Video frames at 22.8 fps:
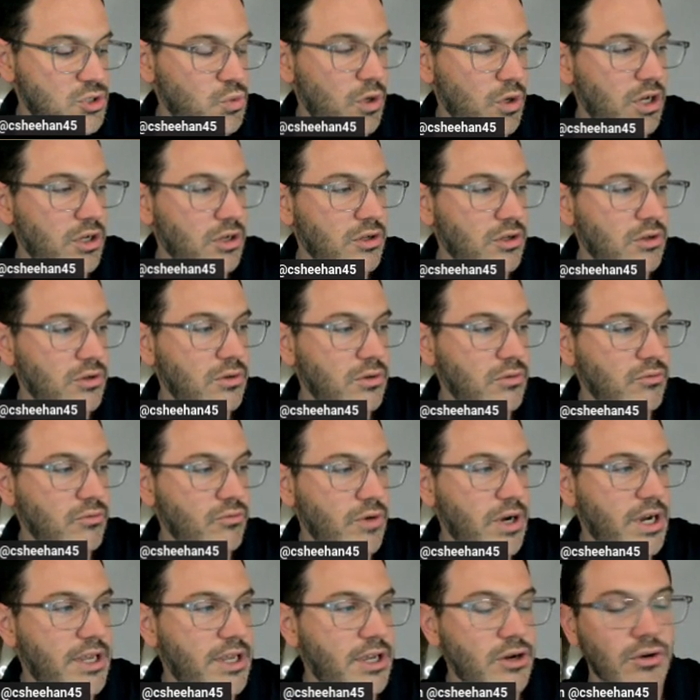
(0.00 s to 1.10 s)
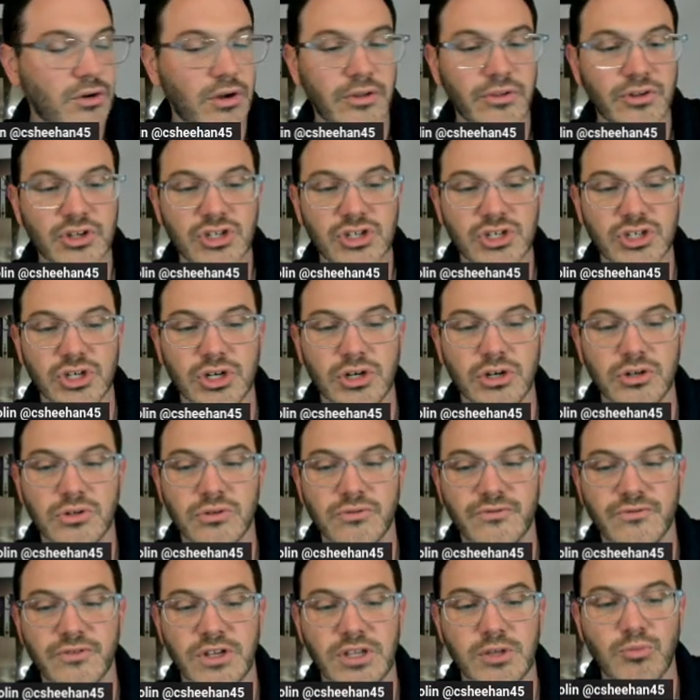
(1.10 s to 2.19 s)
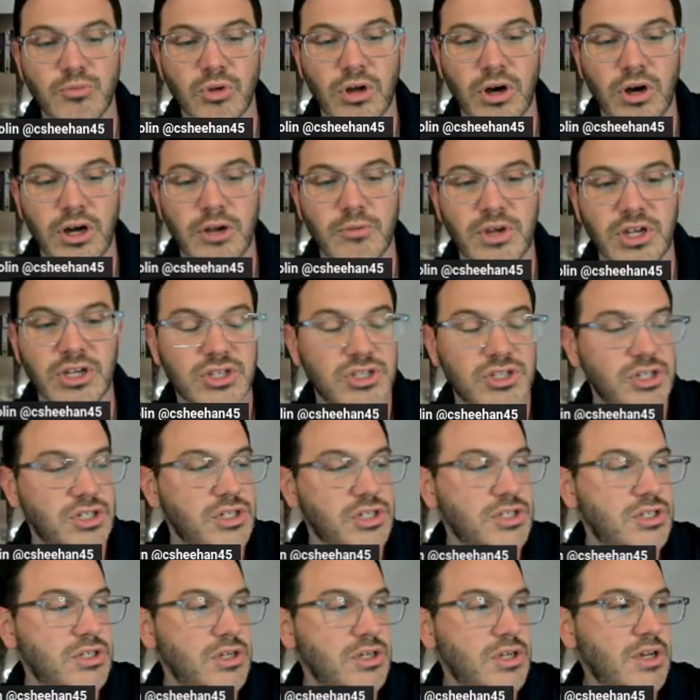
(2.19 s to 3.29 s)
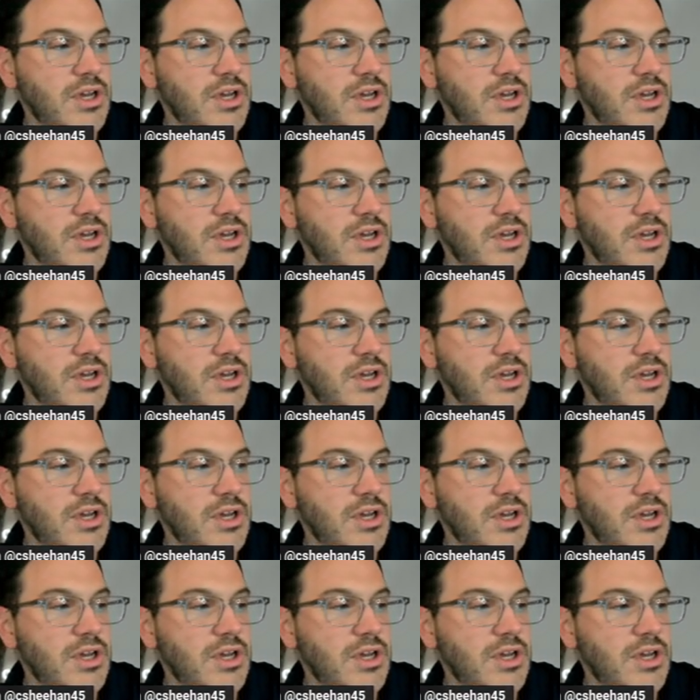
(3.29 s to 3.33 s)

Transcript: Well, right here on this show, Vinny Blonde mentioned